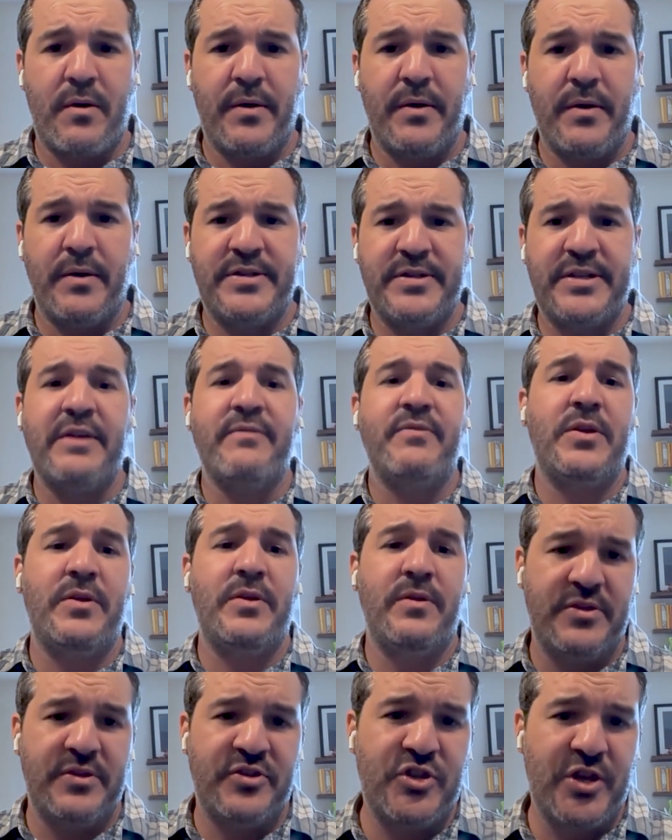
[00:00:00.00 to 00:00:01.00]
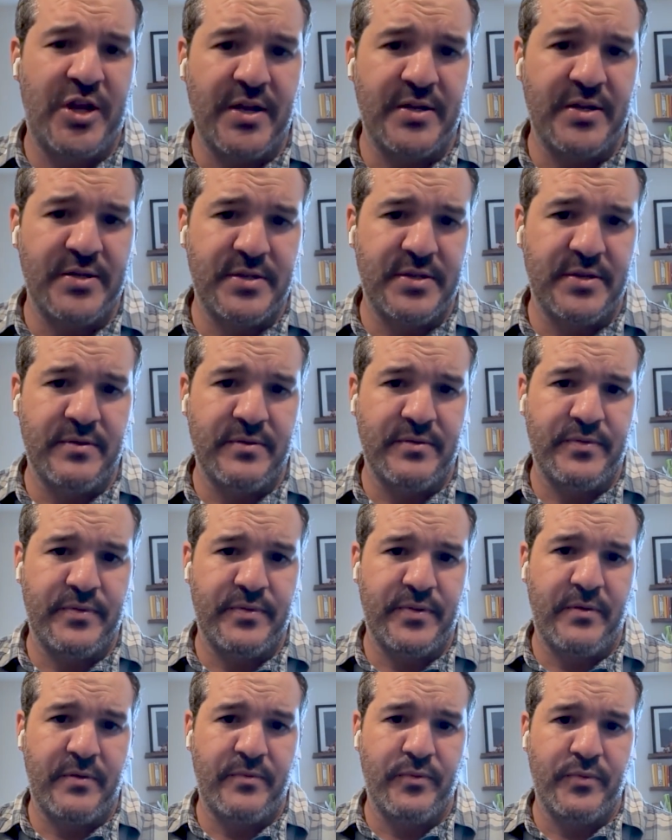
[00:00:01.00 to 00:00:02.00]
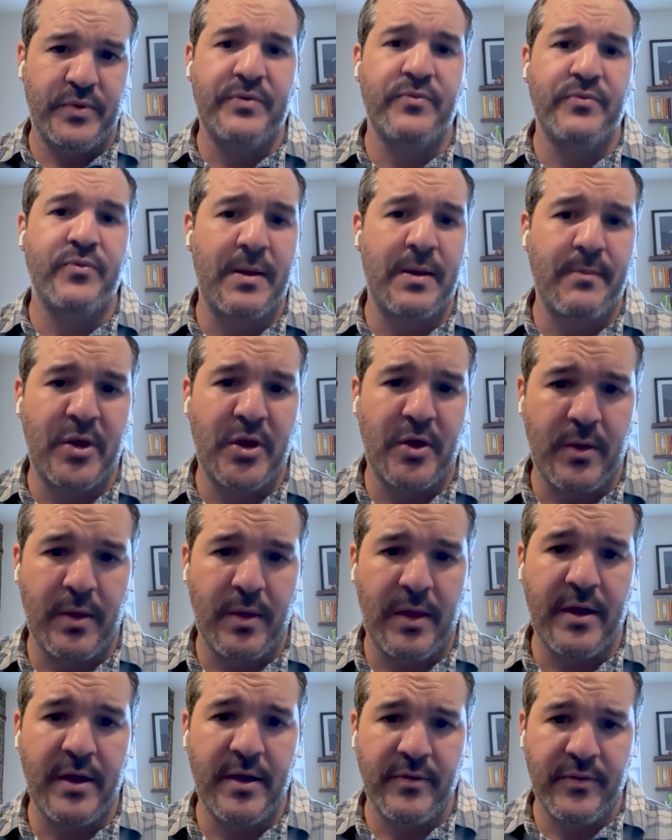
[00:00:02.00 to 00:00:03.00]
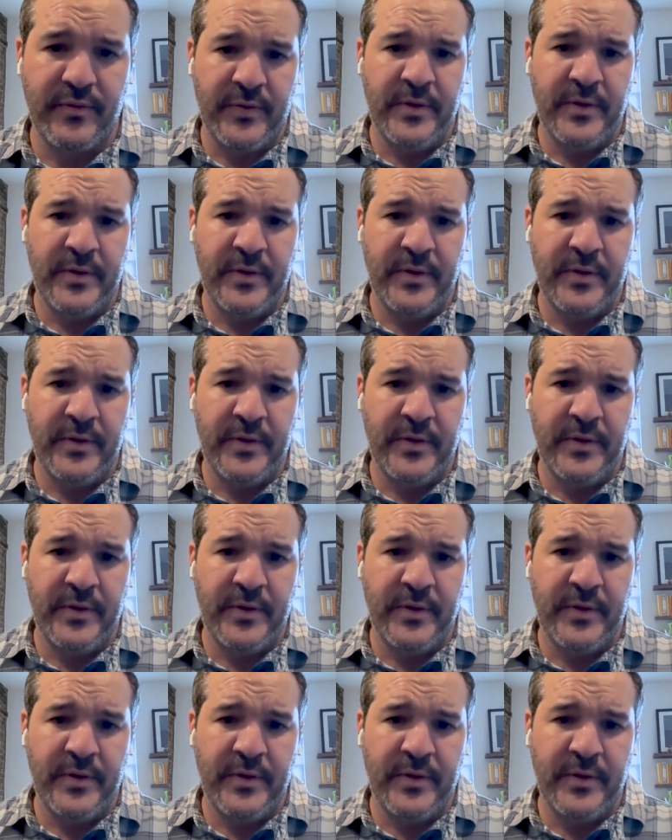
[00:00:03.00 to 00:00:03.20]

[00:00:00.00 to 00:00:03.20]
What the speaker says: it's giving you this chance of reframing your life,